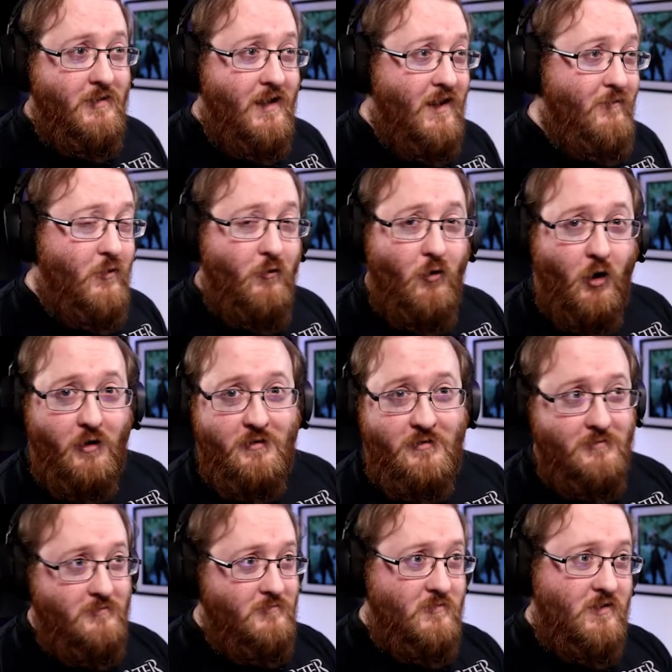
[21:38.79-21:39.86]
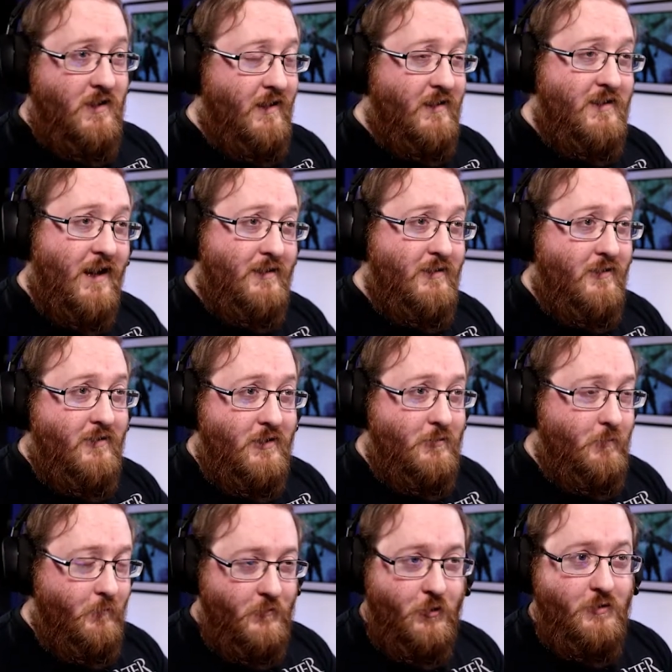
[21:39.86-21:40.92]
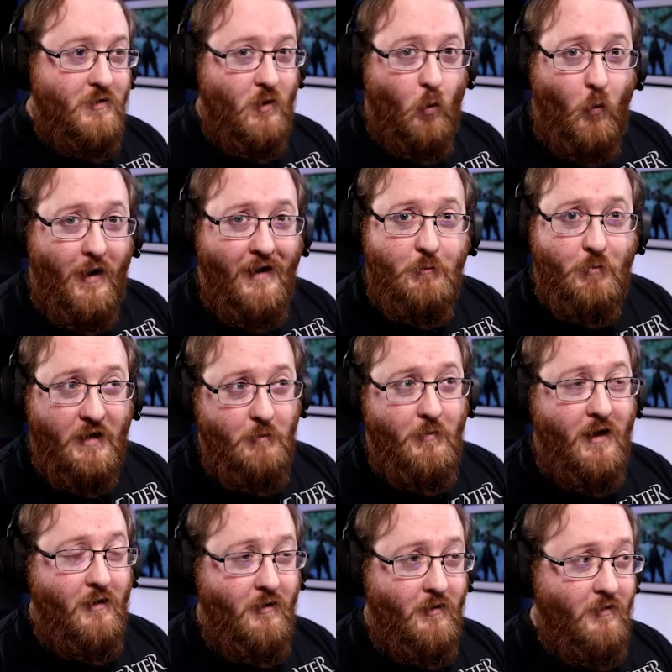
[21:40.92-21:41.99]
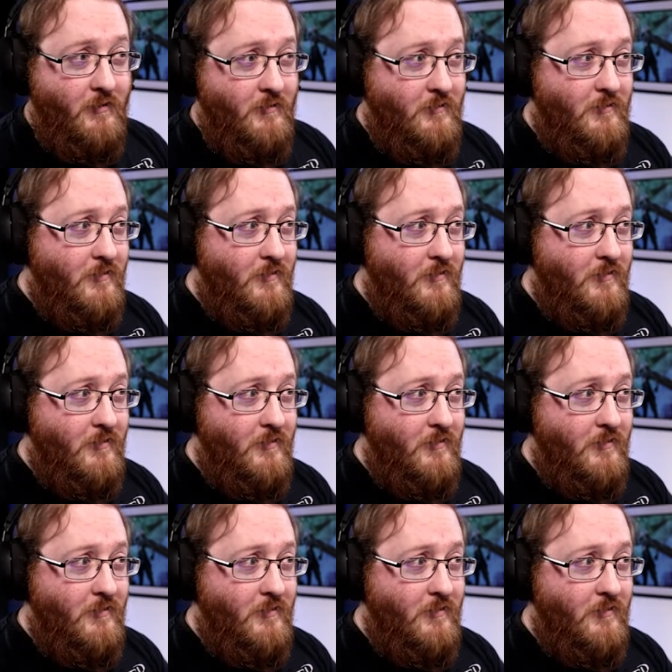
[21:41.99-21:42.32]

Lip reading: If you've got a tactic that's using a wide playmaker,